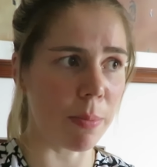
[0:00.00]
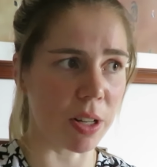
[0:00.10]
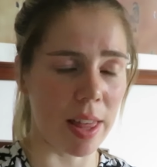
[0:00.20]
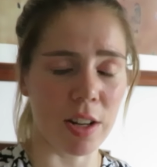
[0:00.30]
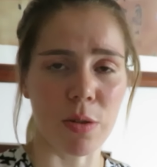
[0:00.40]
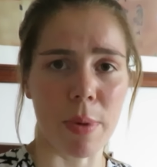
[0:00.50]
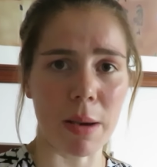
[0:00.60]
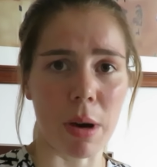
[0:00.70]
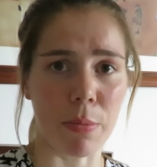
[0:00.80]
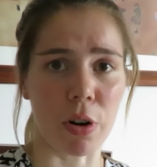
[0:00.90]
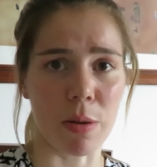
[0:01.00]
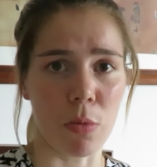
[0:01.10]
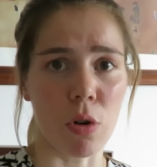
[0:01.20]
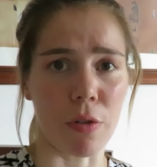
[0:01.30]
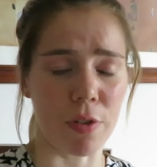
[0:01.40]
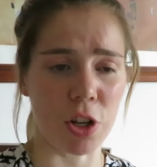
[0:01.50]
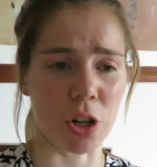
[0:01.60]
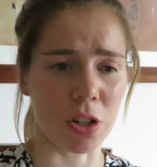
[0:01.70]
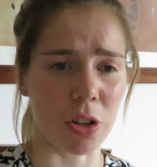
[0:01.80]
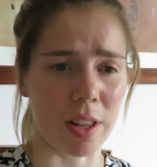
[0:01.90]
but then to make my body more
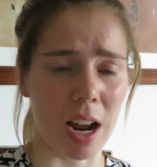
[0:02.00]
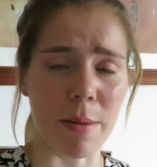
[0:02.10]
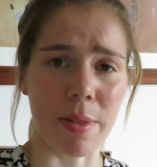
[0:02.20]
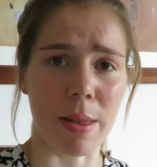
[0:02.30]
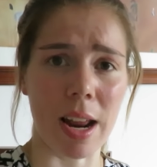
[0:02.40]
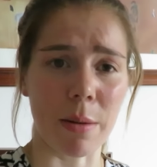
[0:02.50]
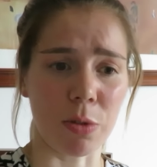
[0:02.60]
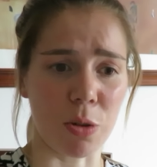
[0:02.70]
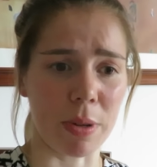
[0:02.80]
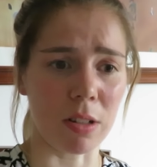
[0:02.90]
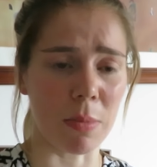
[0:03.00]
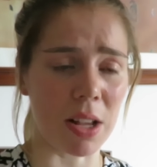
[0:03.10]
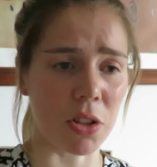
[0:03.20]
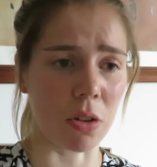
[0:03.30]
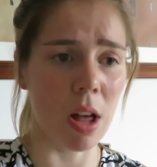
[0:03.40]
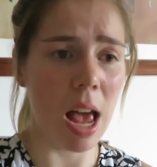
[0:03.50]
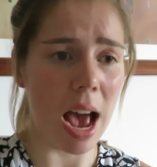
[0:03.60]
efficient so that I'm then able to build muscle.